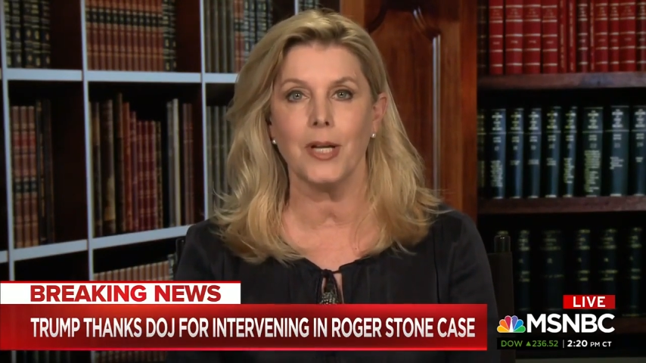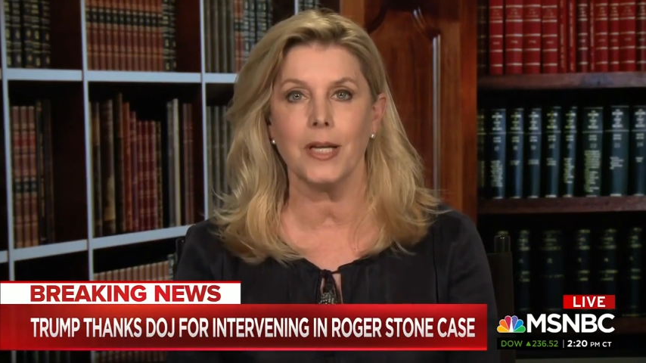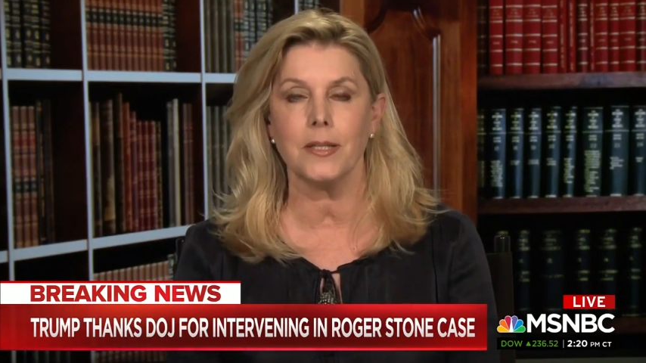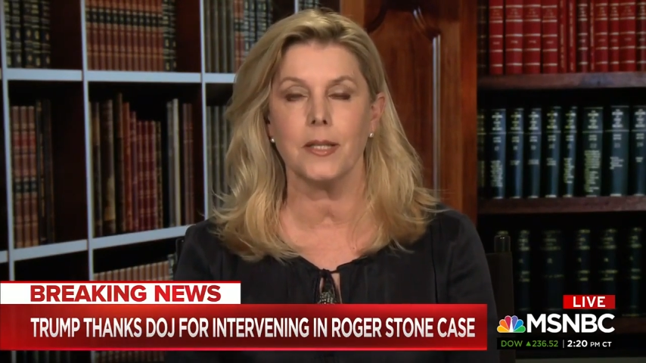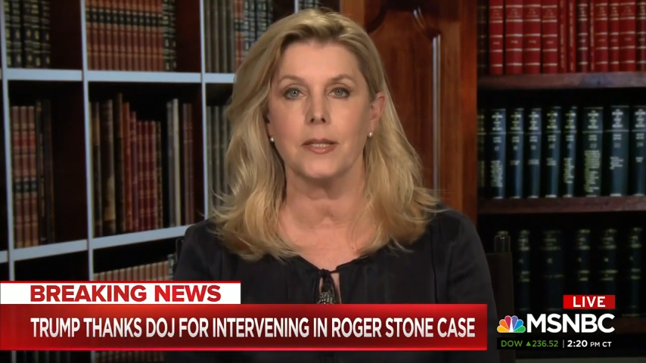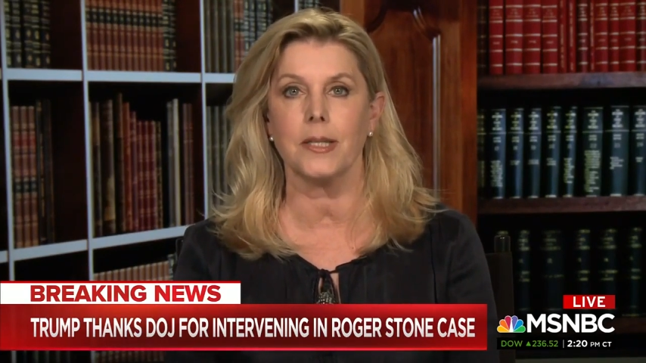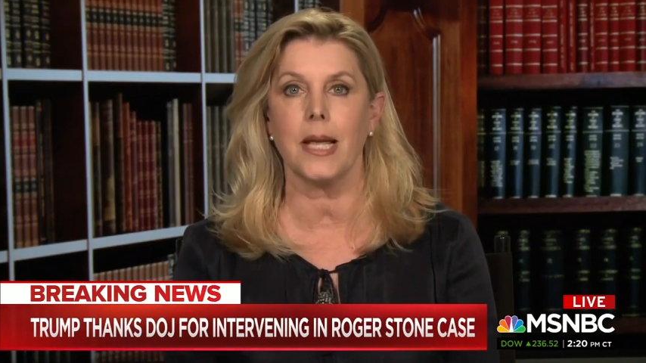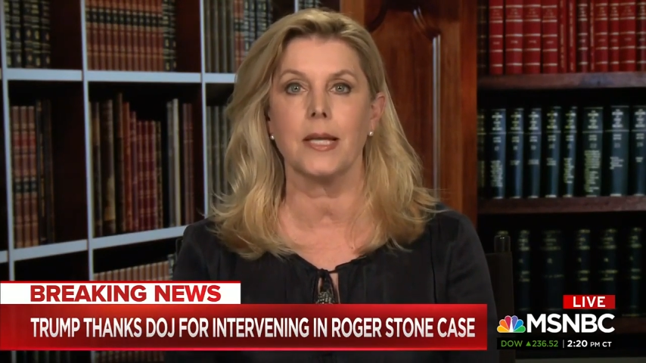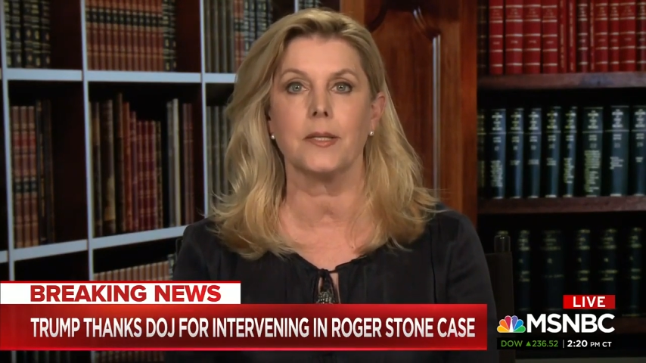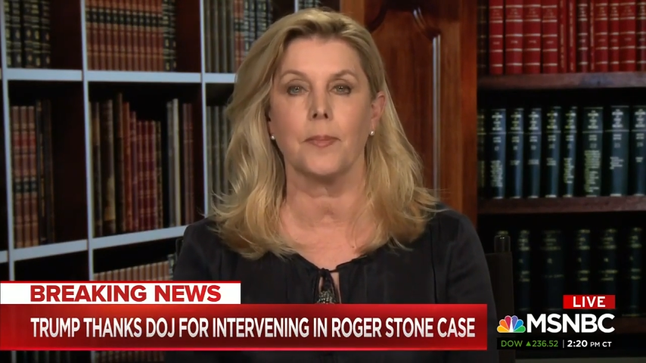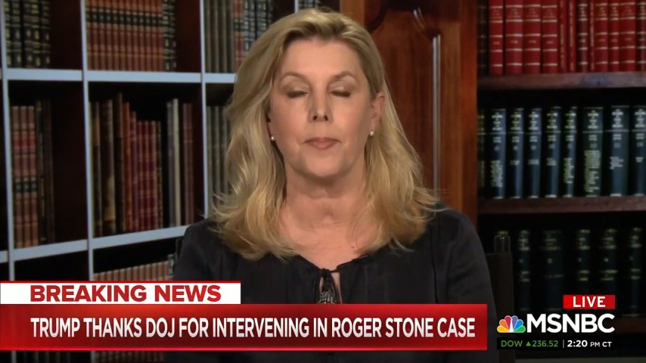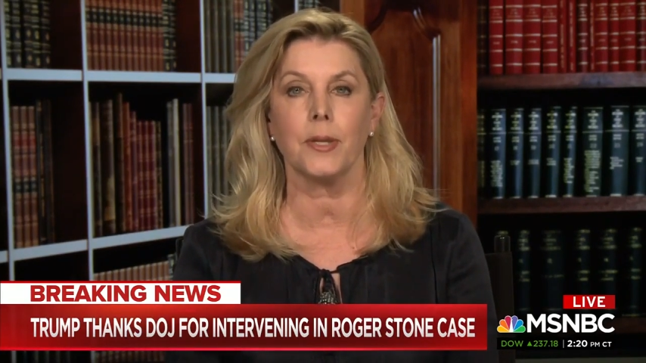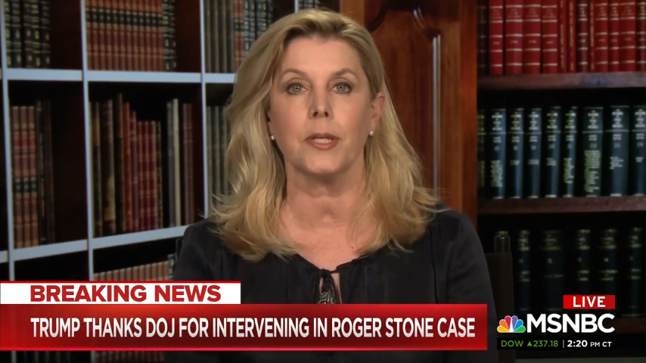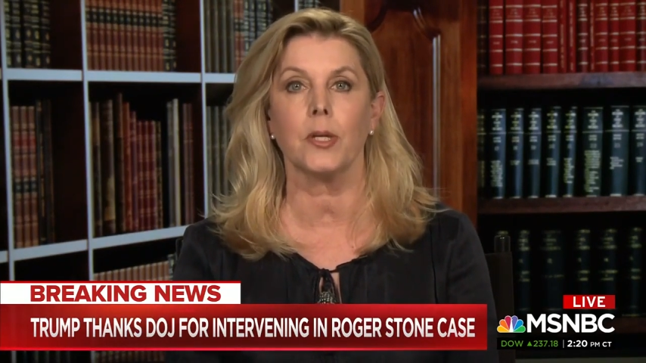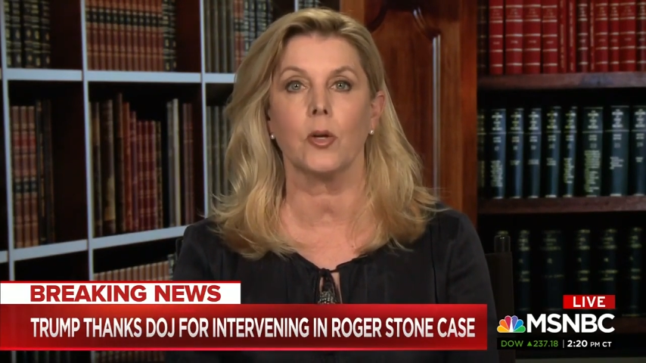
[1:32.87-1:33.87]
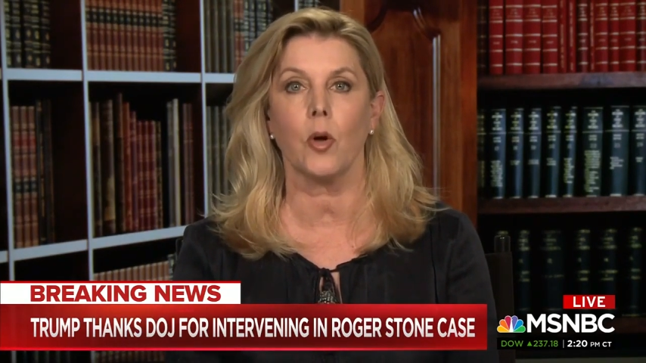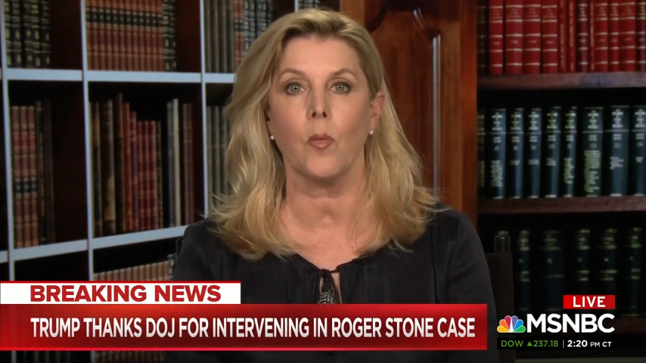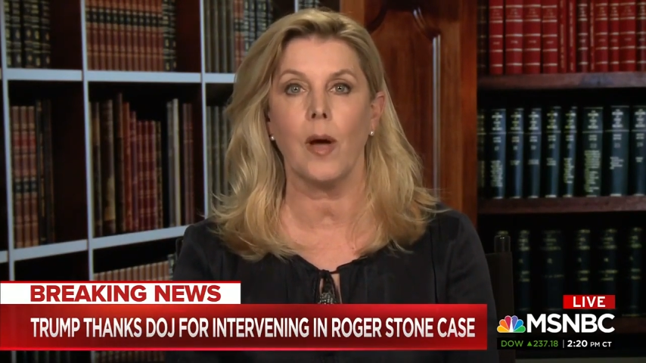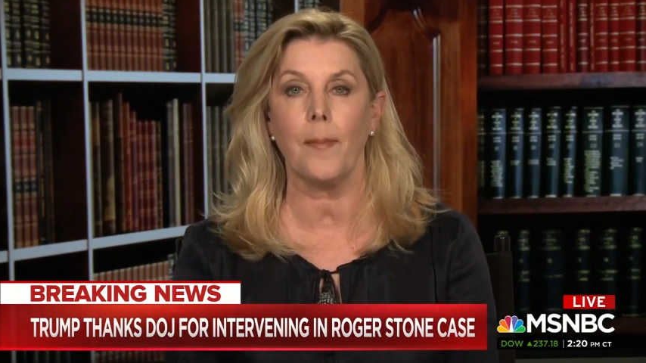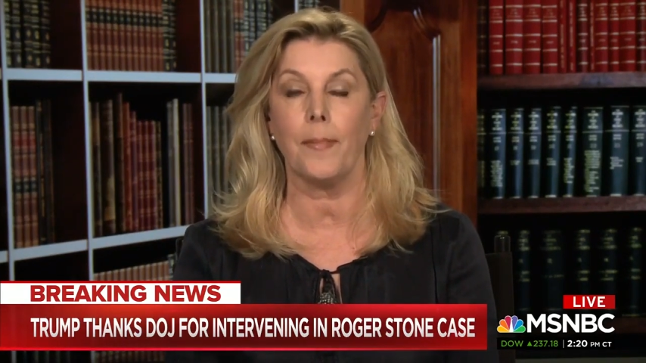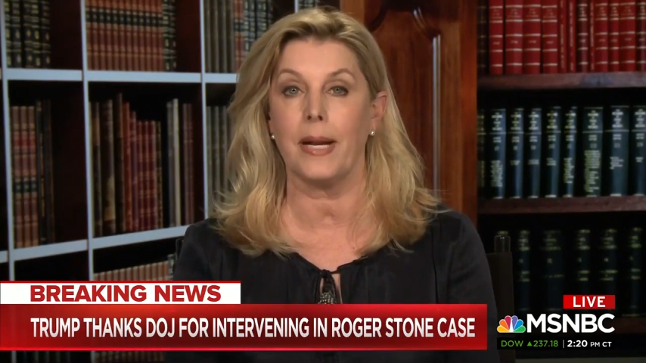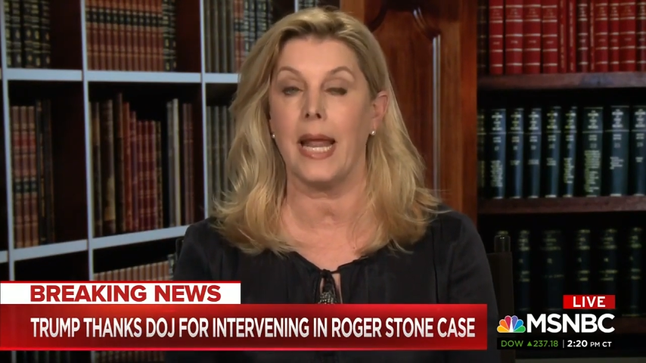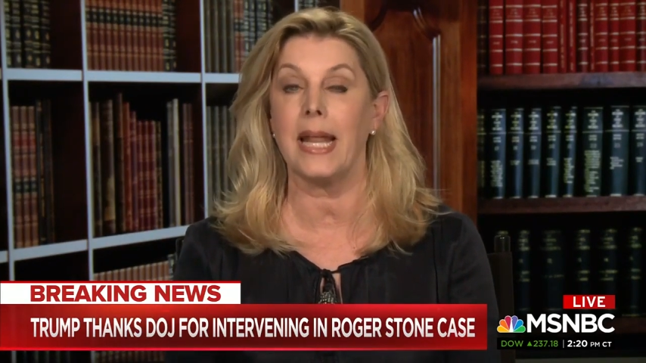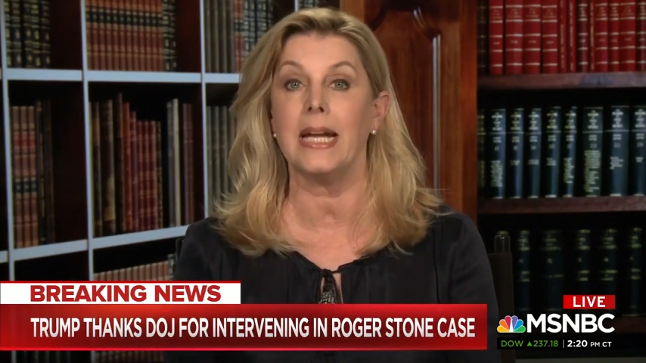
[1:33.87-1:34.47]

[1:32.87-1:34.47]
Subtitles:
Justice as a political weapon,